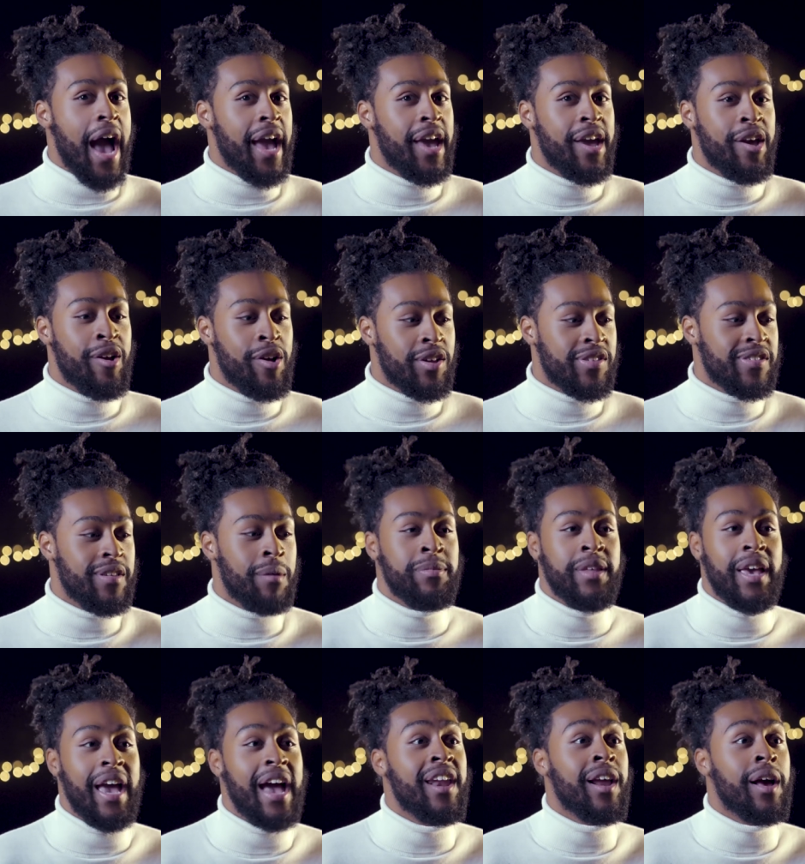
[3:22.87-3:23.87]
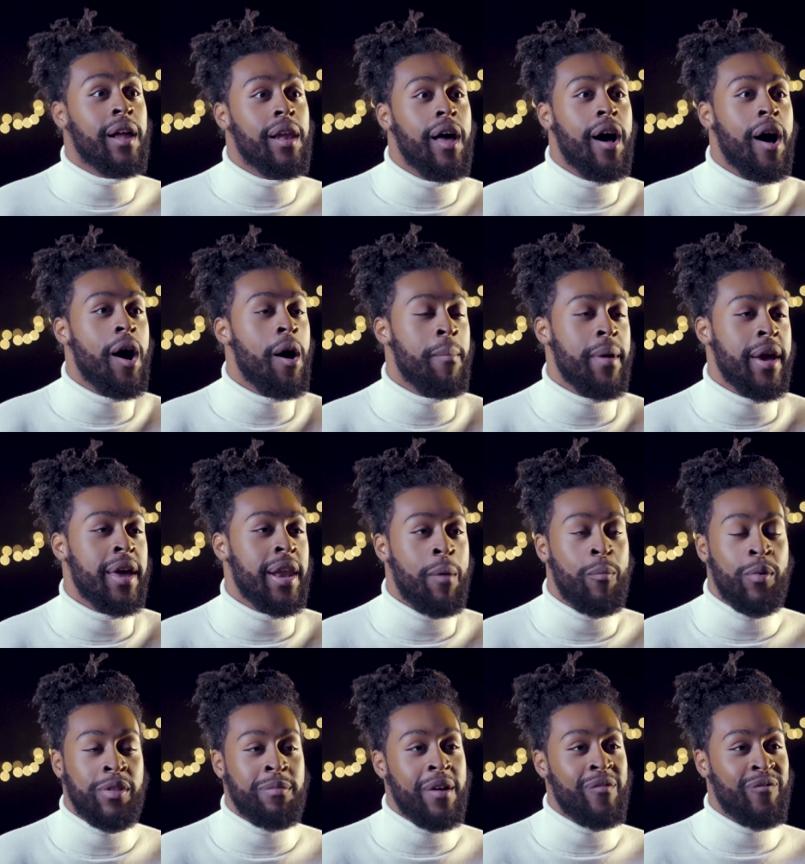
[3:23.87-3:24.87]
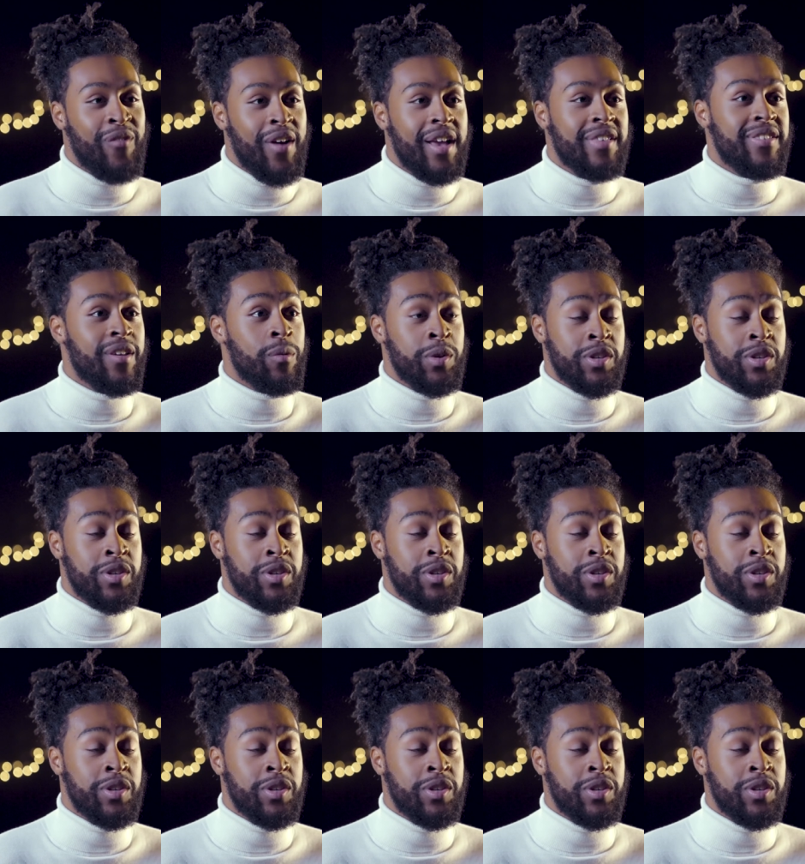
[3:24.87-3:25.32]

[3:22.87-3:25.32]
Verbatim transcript: I hear something at a club, and I'm with my friends,